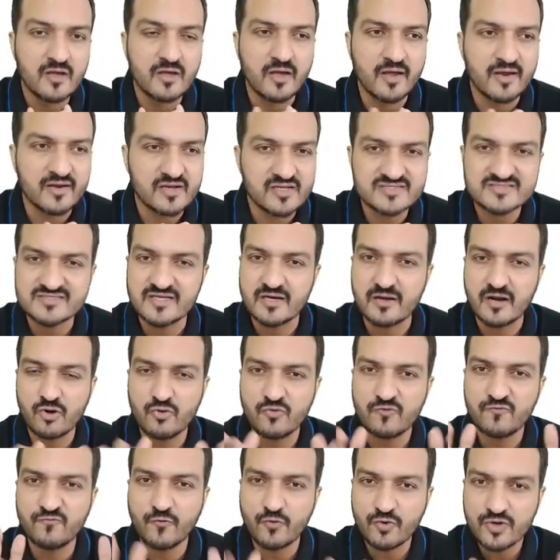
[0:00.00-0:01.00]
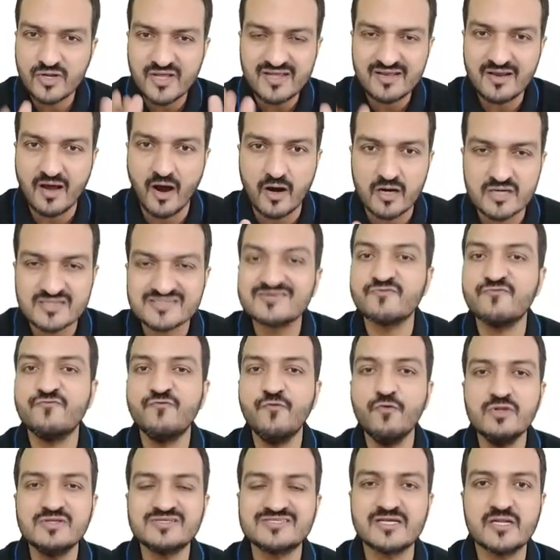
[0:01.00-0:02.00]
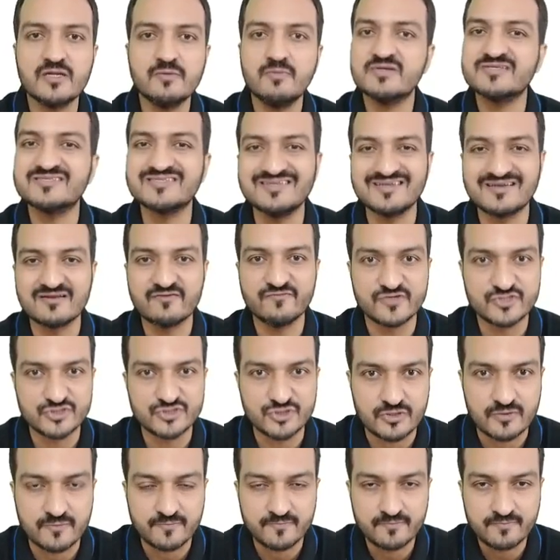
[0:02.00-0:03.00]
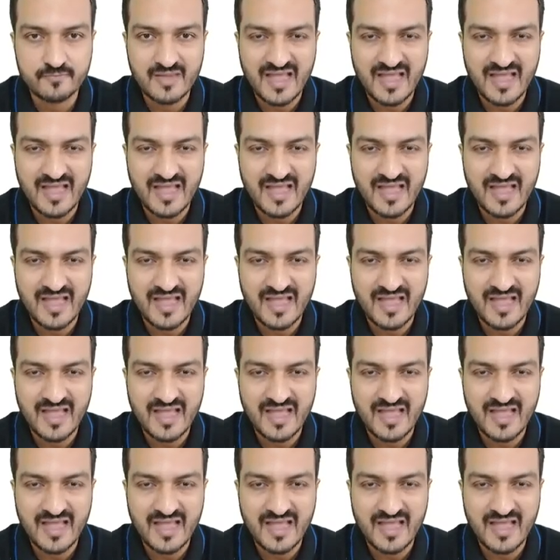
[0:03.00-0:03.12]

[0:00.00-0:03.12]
It is around 14 hours full syllabus revision.